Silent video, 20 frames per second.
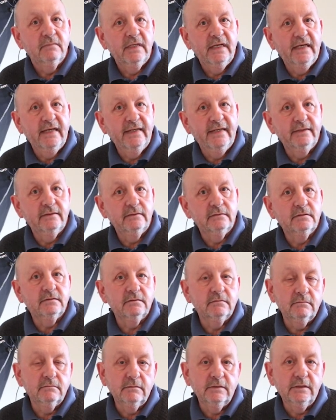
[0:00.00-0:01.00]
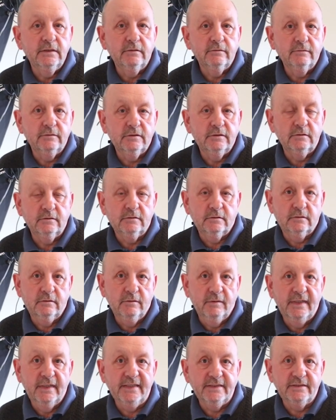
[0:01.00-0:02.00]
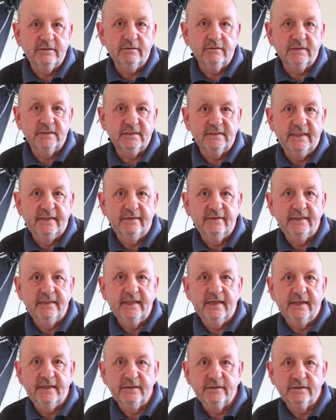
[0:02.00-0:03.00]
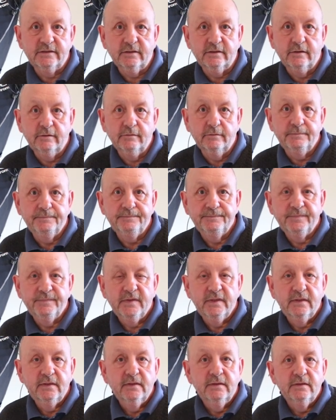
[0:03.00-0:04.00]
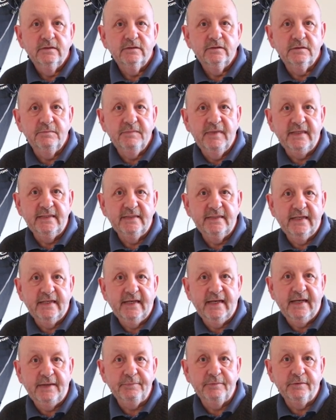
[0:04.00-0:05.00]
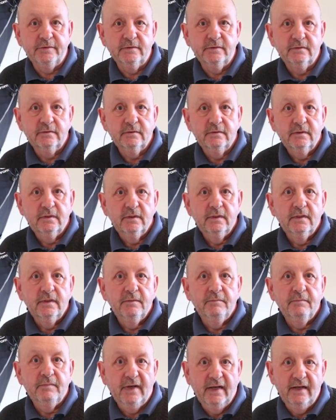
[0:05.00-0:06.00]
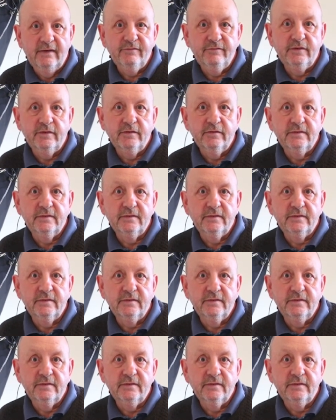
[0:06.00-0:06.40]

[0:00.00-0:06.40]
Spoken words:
and to a lesser extent the ISO to make that happen. My view